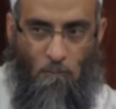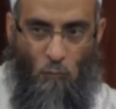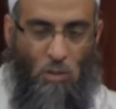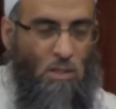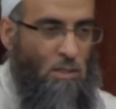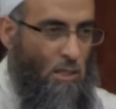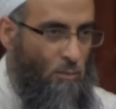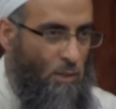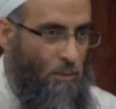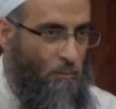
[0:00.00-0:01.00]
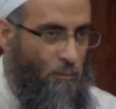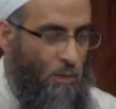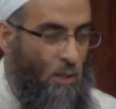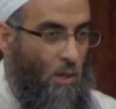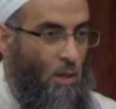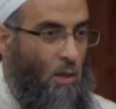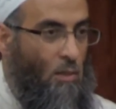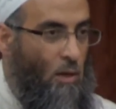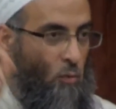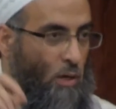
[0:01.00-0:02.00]
What does that mean?
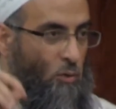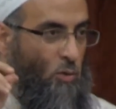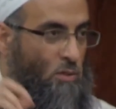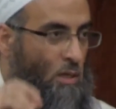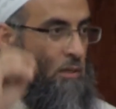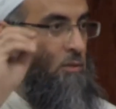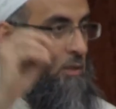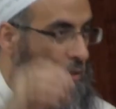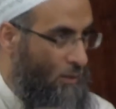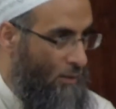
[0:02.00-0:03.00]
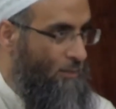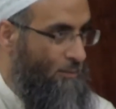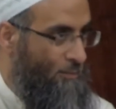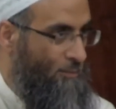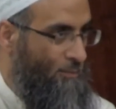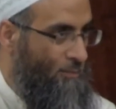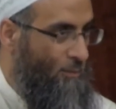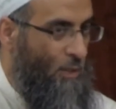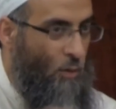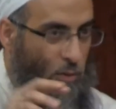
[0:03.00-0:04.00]
The one who is not eternal,
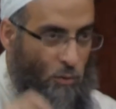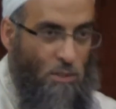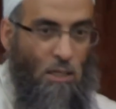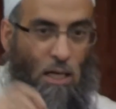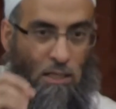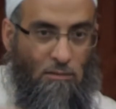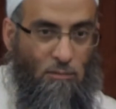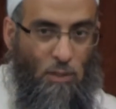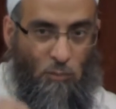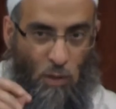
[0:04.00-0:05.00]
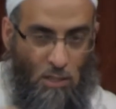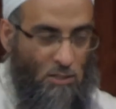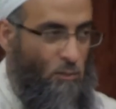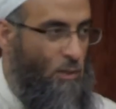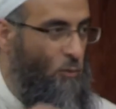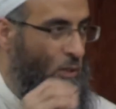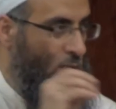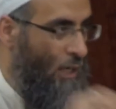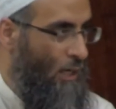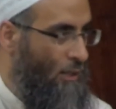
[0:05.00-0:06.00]
the one who is alive, but possibly will
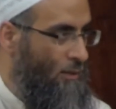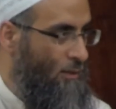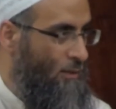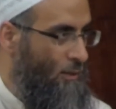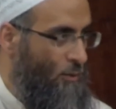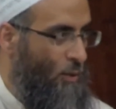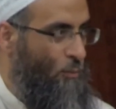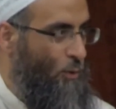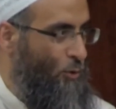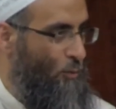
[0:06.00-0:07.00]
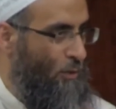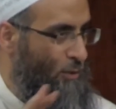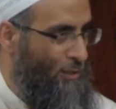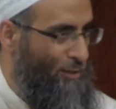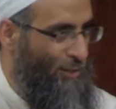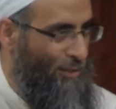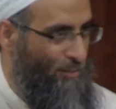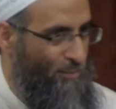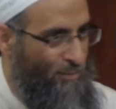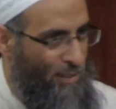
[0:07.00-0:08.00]
die, don't put too much trust on
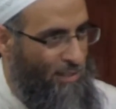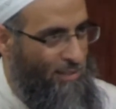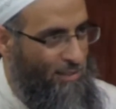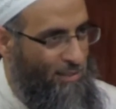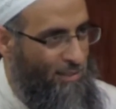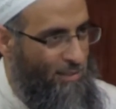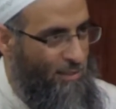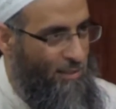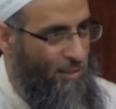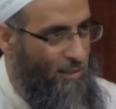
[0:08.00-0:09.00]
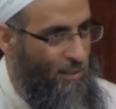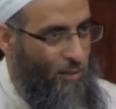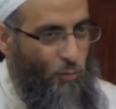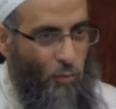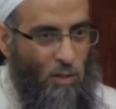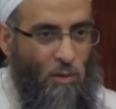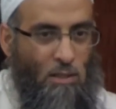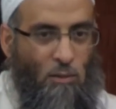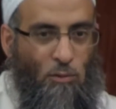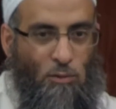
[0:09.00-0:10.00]
them. Right? What
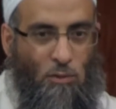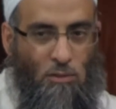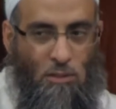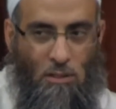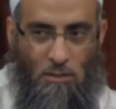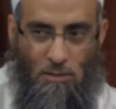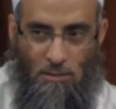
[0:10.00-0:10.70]
about the one who is already dead?